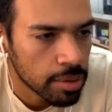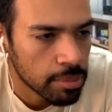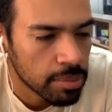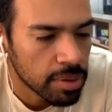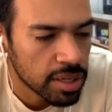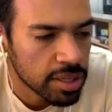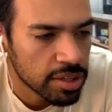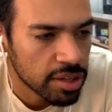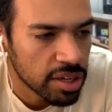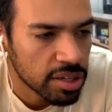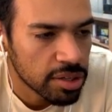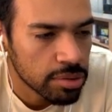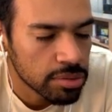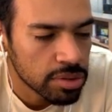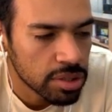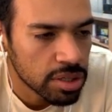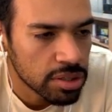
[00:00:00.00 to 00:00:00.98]
I
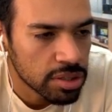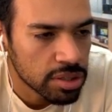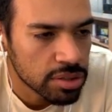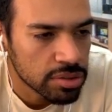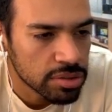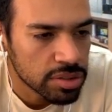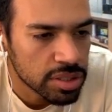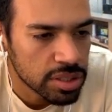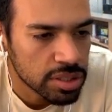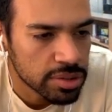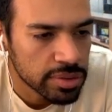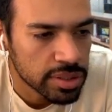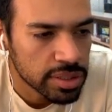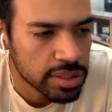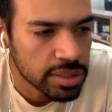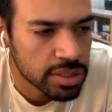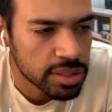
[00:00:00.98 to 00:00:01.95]
am not
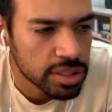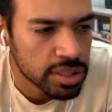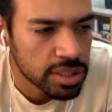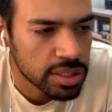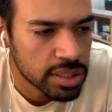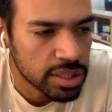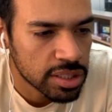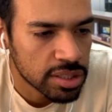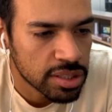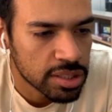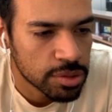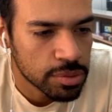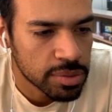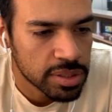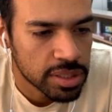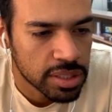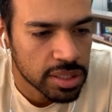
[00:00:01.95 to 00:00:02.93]
considering the
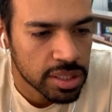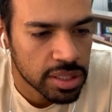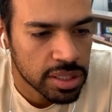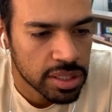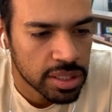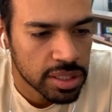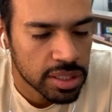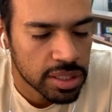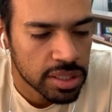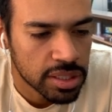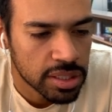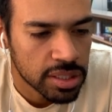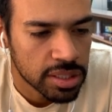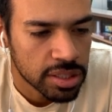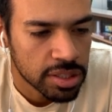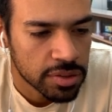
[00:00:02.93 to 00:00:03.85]
weekly